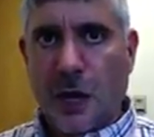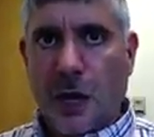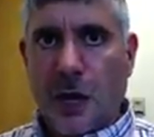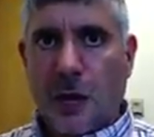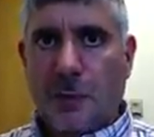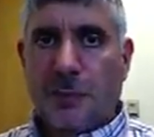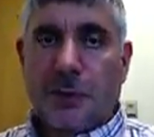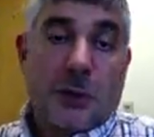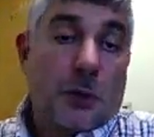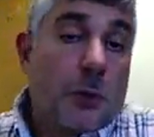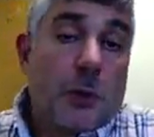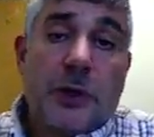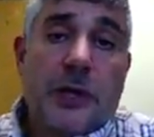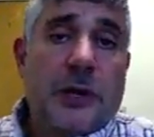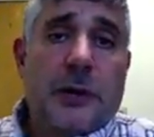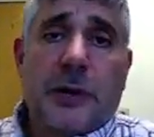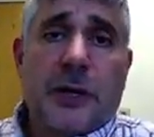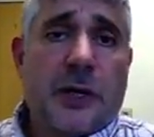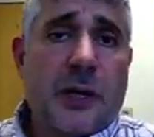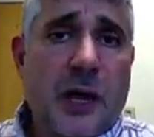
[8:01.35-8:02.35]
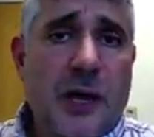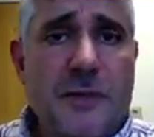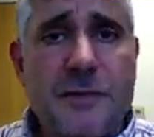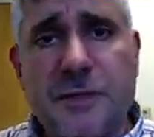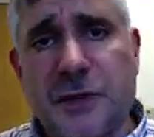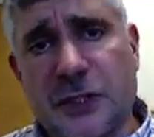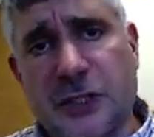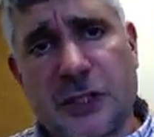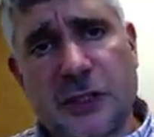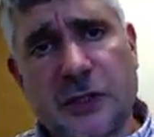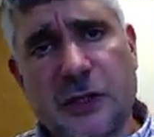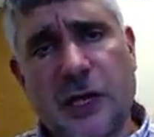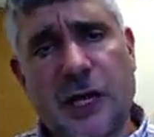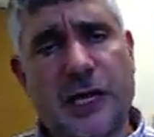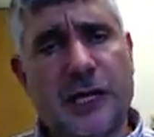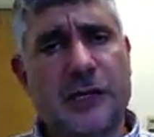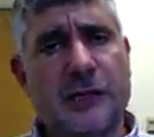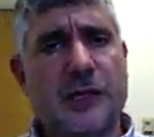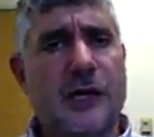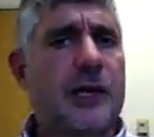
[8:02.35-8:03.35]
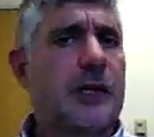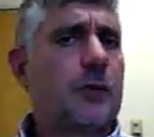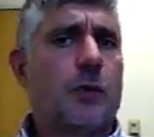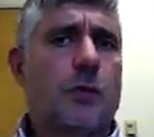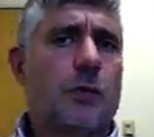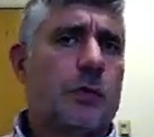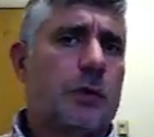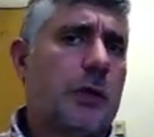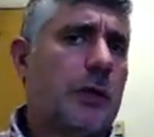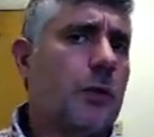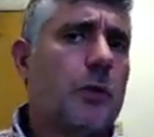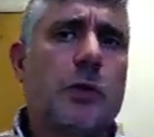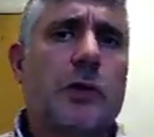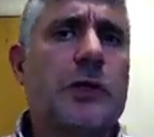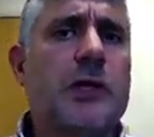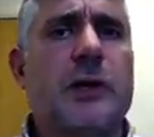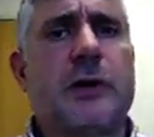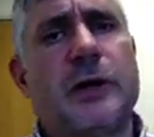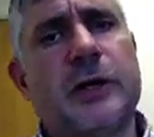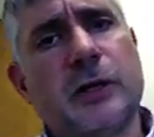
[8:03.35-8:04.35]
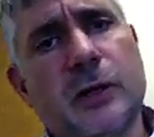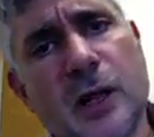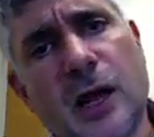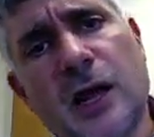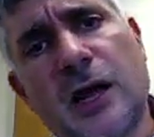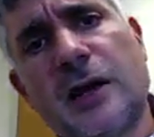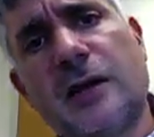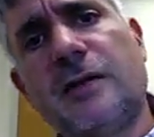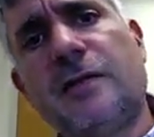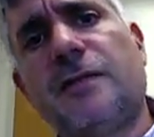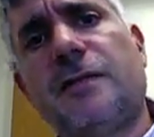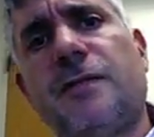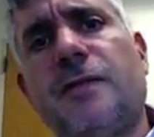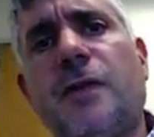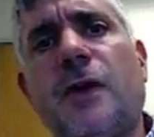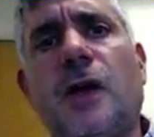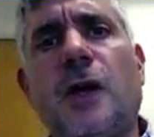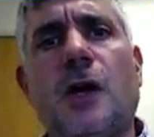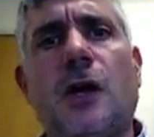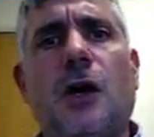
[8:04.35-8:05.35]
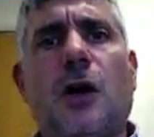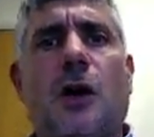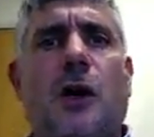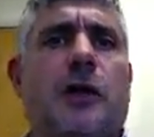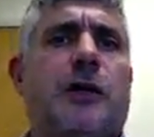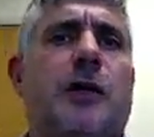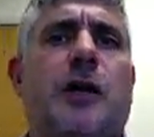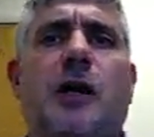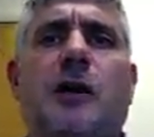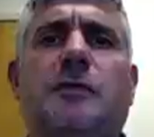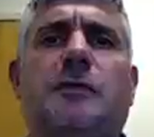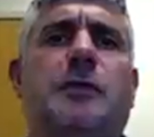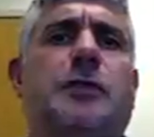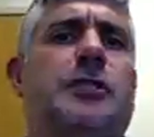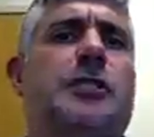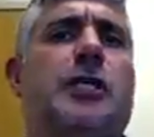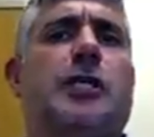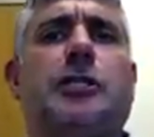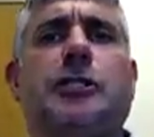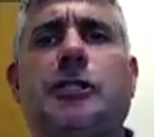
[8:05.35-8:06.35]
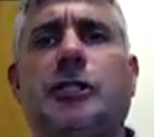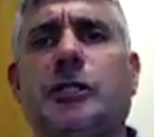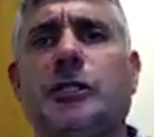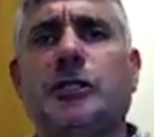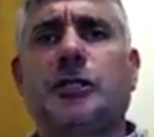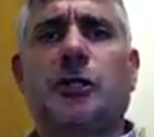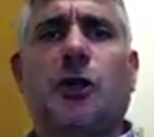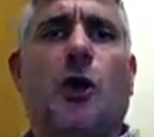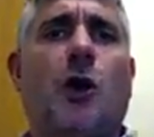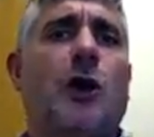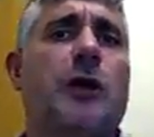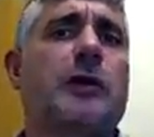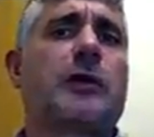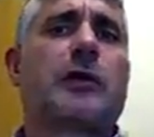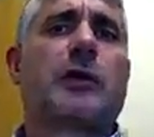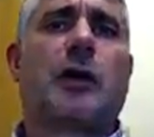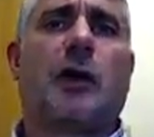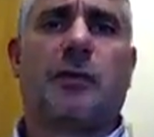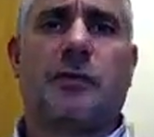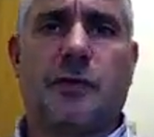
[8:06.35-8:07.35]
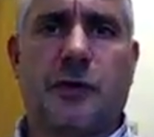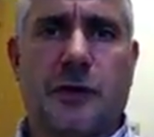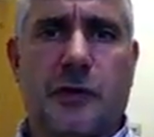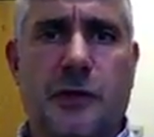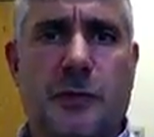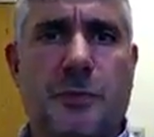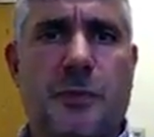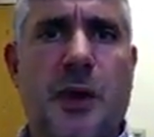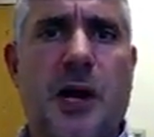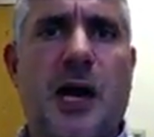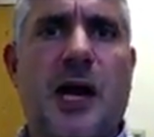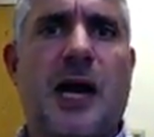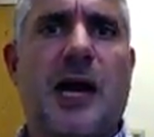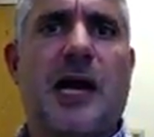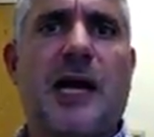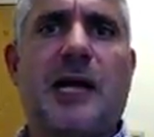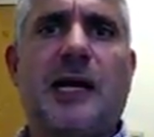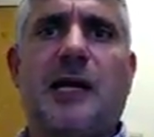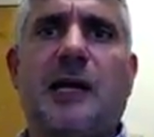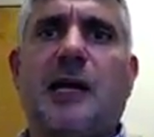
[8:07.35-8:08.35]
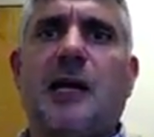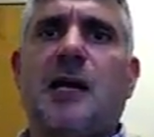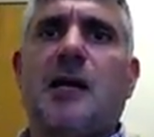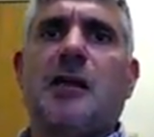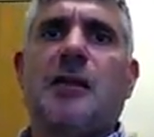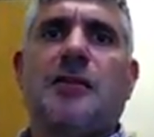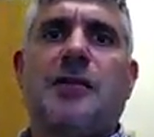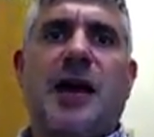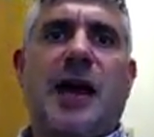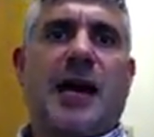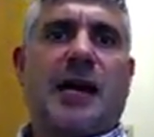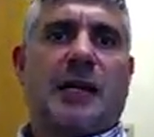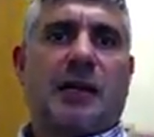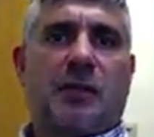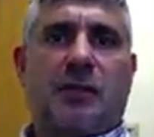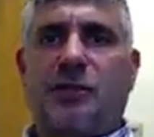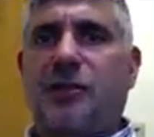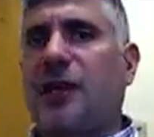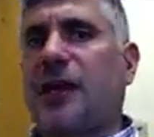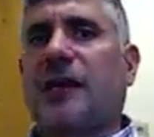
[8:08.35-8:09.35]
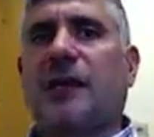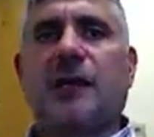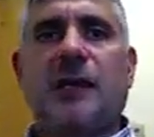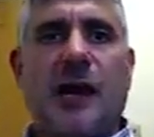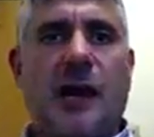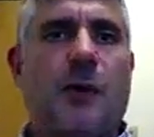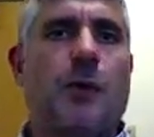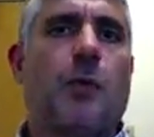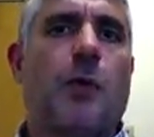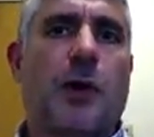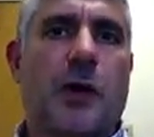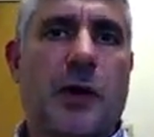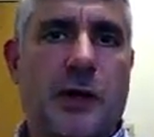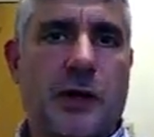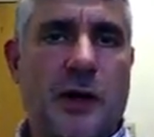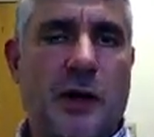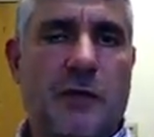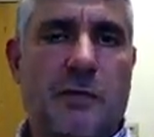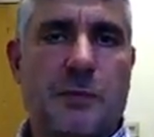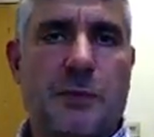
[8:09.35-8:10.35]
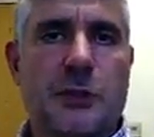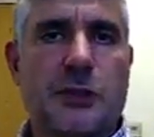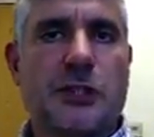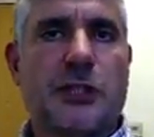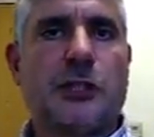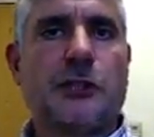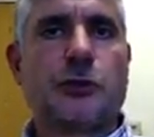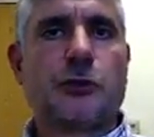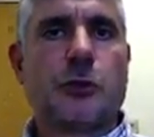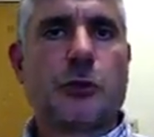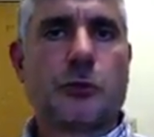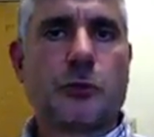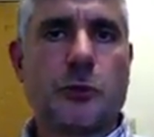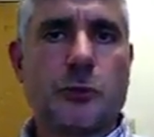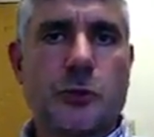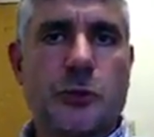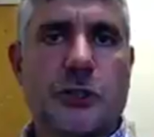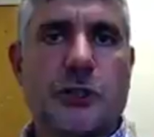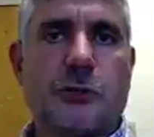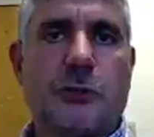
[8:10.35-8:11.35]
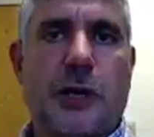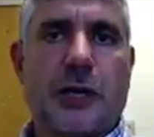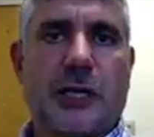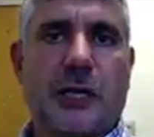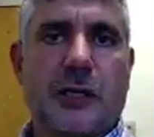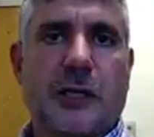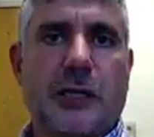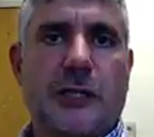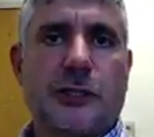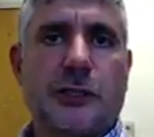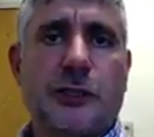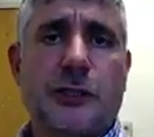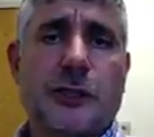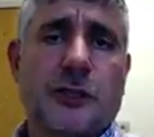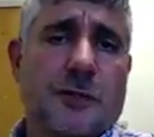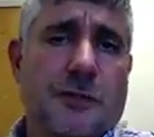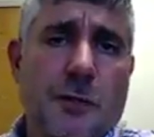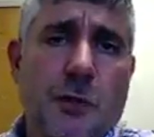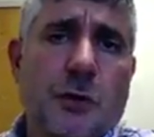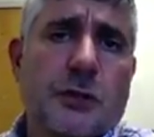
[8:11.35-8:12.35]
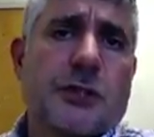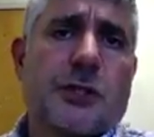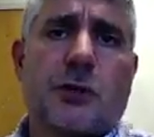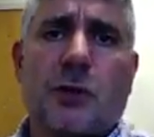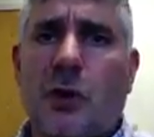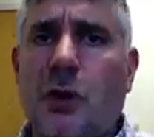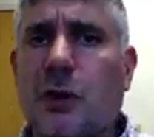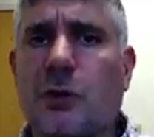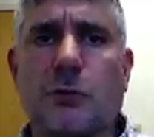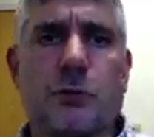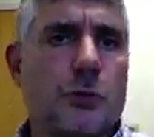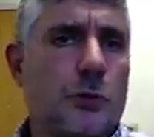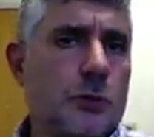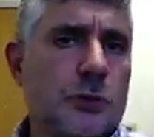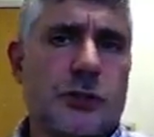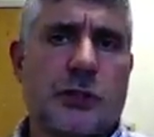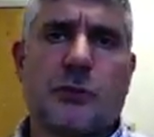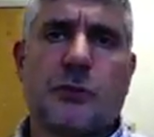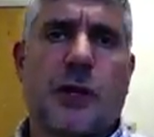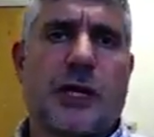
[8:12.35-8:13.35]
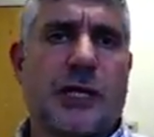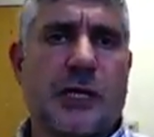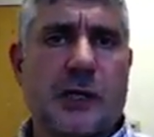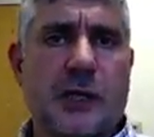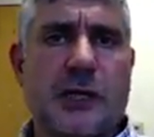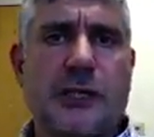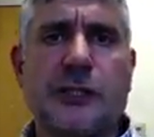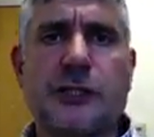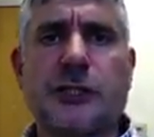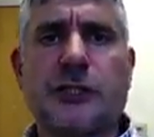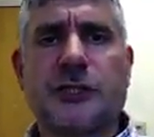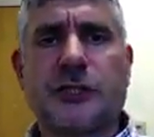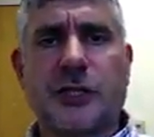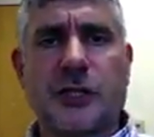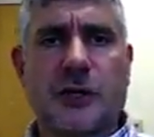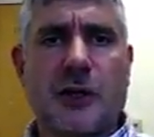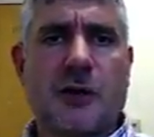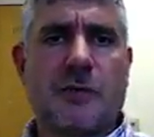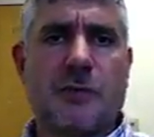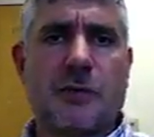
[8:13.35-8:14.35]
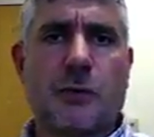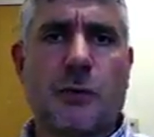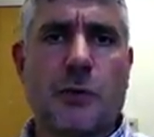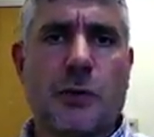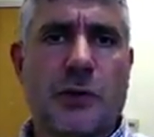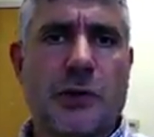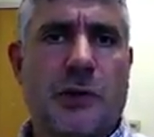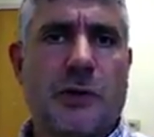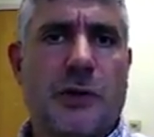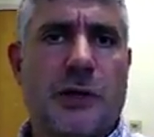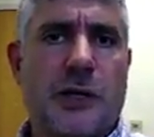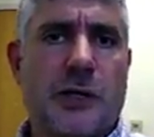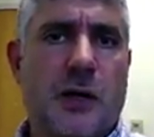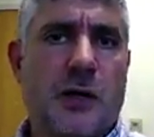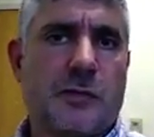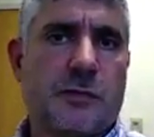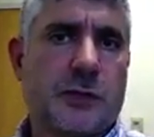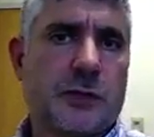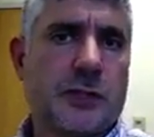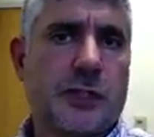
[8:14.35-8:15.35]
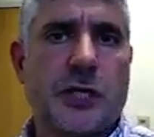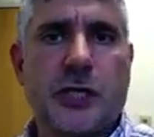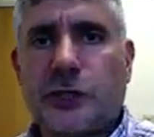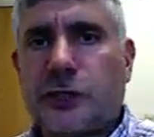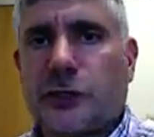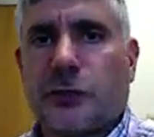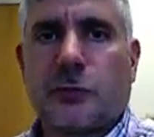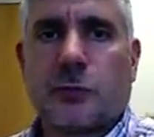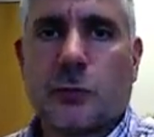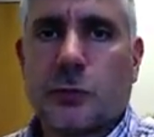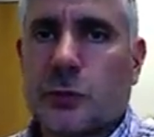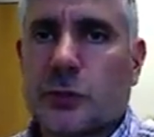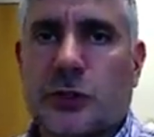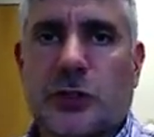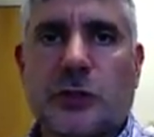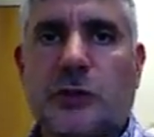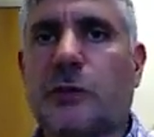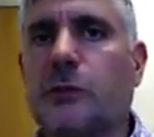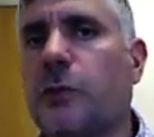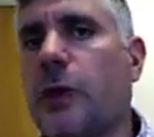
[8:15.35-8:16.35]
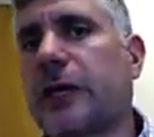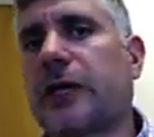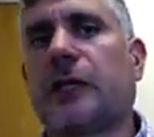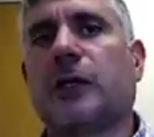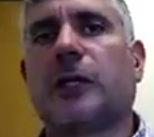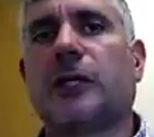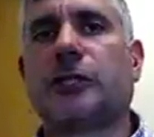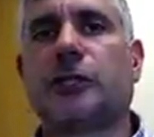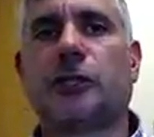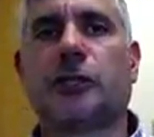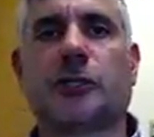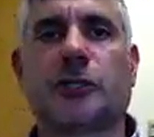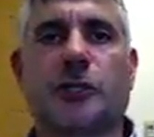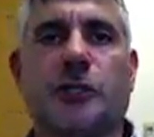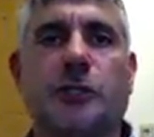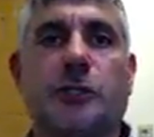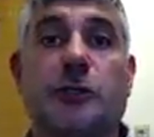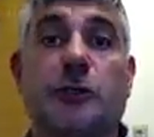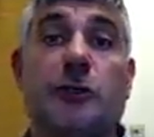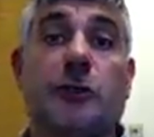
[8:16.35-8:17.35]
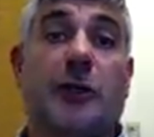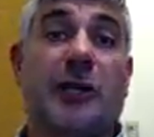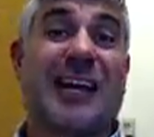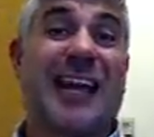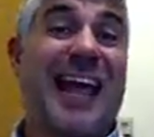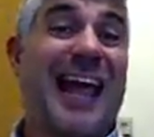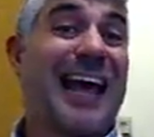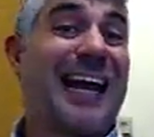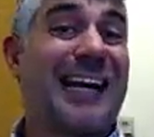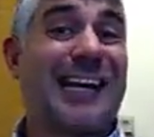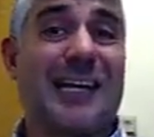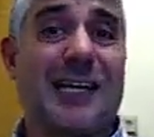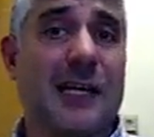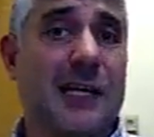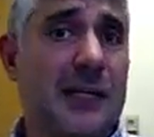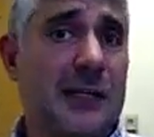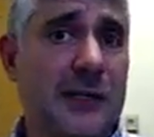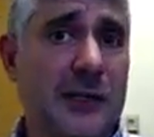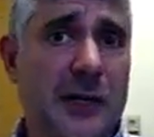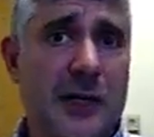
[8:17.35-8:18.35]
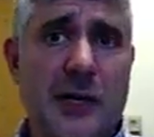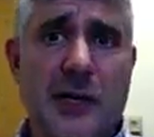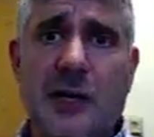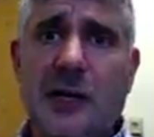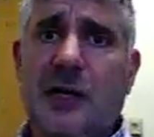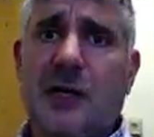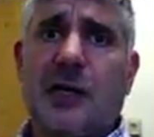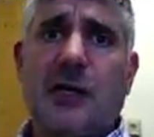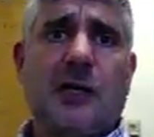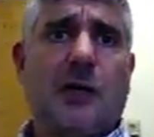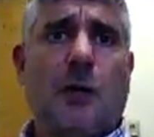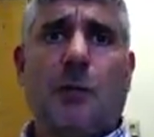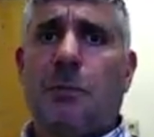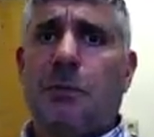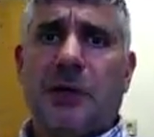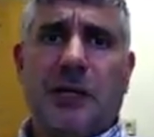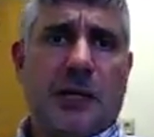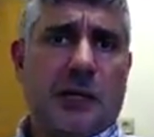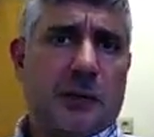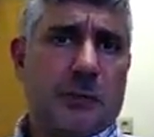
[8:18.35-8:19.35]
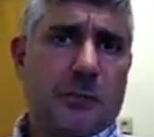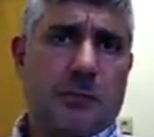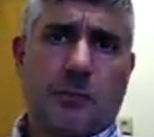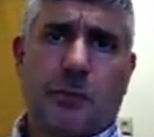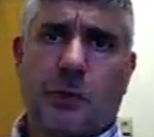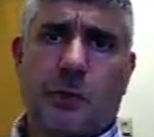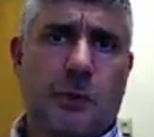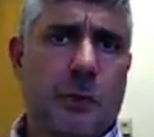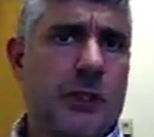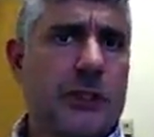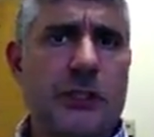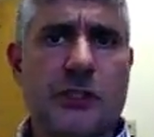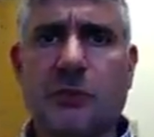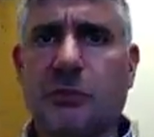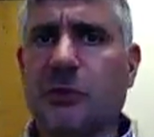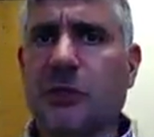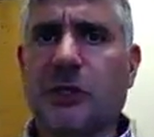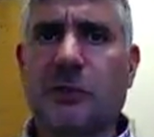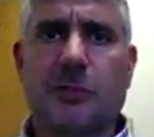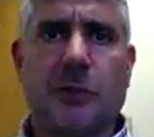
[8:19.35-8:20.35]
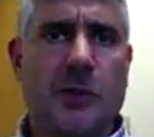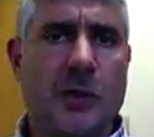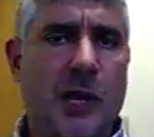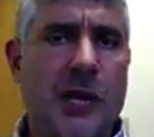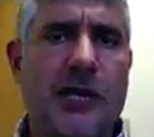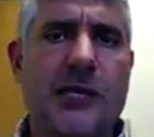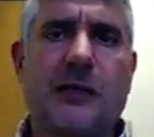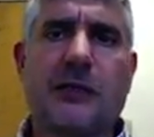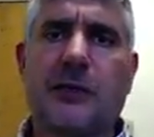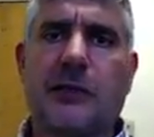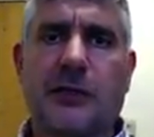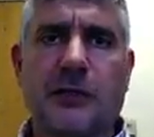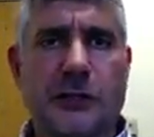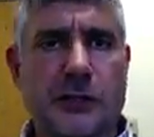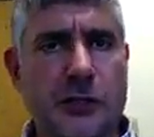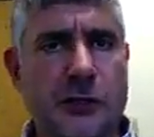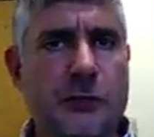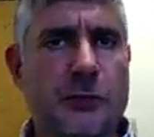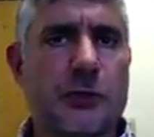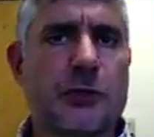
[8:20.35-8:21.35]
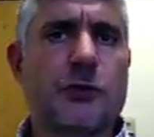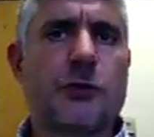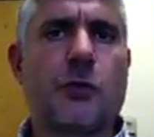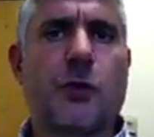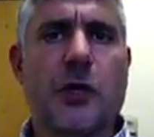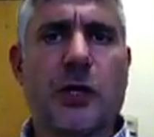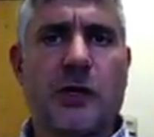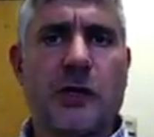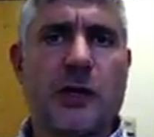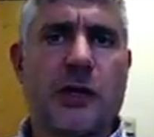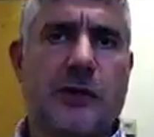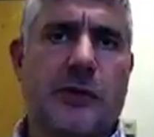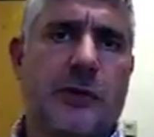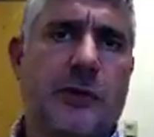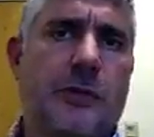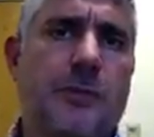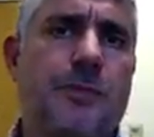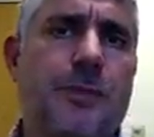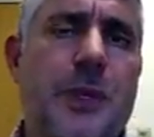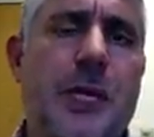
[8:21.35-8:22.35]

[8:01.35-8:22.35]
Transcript: But ordinary life isn't like that. In ordinary life, our conversations aren't governed by that thick network of procedural rules and regulations. Of course, there are rules and regulations that govern ordinary conversation, rules and regulations concerning etiquette, being reasonably polite and considerate to one another.